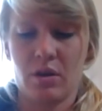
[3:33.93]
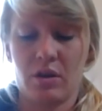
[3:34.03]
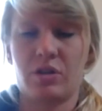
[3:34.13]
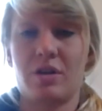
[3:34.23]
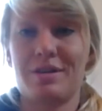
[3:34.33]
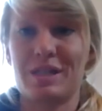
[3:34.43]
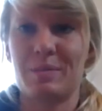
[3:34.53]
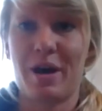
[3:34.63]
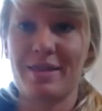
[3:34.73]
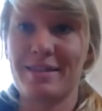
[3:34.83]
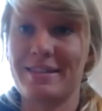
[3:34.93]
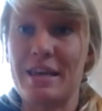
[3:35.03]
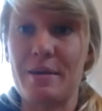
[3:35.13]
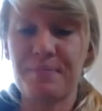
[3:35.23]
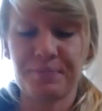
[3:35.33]
Or sorry, not the spine, the
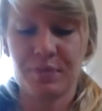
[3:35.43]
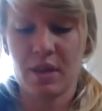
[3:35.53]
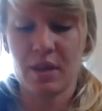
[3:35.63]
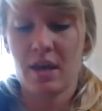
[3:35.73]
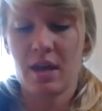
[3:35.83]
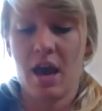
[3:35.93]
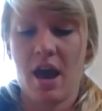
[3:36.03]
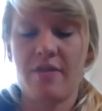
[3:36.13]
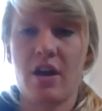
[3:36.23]
seam. And